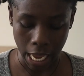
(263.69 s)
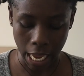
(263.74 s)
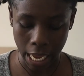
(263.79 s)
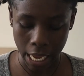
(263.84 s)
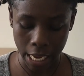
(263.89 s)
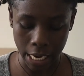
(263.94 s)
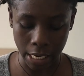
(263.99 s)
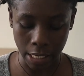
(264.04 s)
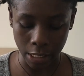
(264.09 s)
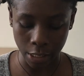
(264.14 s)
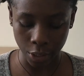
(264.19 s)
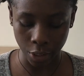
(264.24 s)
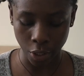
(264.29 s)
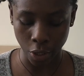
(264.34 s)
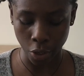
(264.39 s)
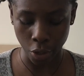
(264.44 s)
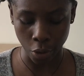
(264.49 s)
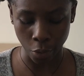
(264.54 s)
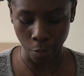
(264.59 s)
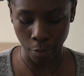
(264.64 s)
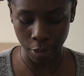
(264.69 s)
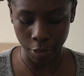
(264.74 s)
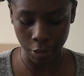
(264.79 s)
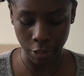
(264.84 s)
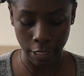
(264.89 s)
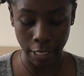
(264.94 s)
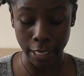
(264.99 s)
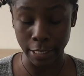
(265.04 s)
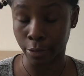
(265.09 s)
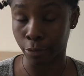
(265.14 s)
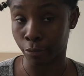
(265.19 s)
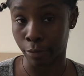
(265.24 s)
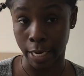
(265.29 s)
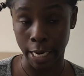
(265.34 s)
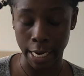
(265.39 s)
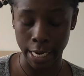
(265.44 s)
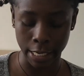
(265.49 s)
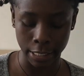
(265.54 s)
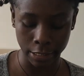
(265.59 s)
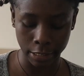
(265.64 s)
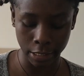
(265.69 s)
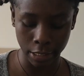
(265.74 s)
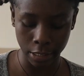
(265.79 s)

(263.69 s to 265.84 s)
and you want to get it right.